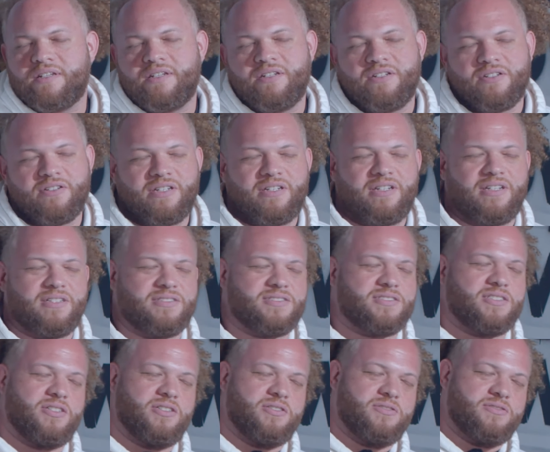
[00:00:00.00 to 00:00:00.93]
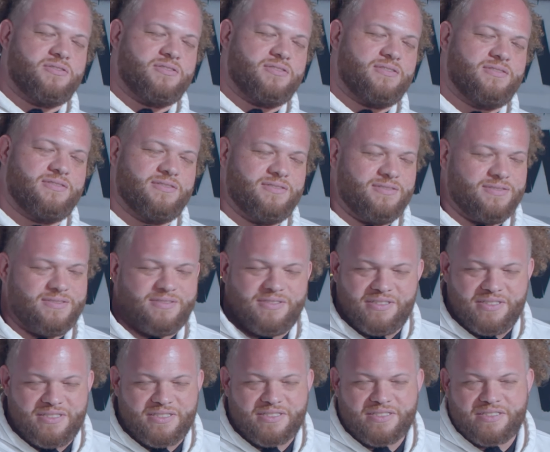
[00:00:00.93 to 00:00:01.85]
Yeah. And so
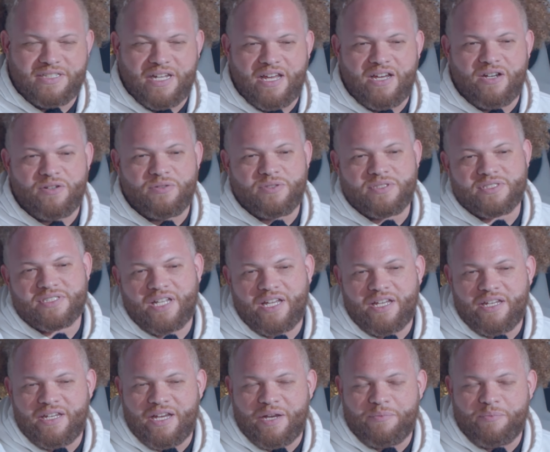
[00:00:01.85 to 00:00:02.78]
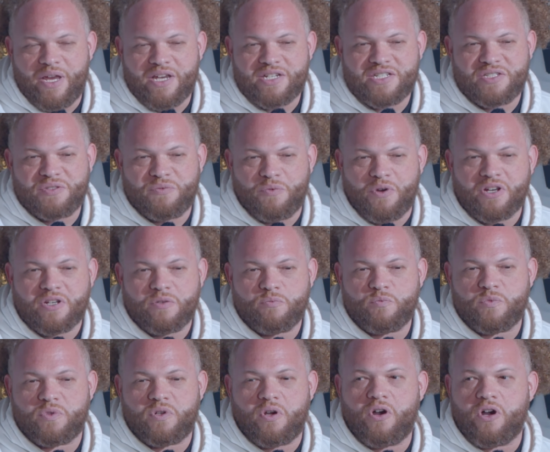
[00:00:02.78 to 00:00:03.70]
and it's now it's like I'm actually
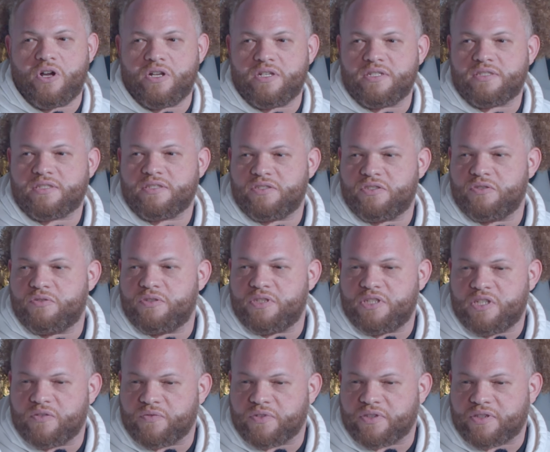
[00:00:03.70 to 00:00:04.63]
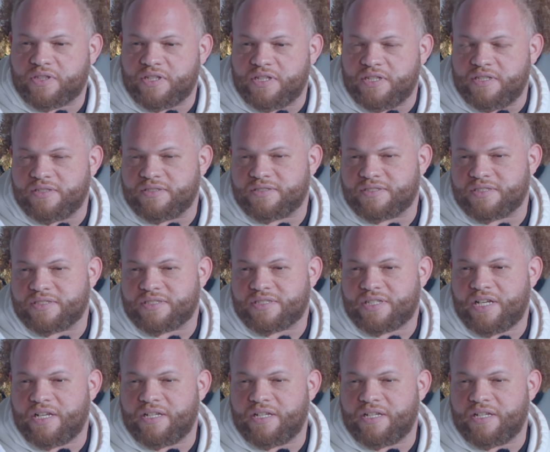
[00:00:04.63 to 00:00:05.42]
working with artists and doing different things. It's yeah.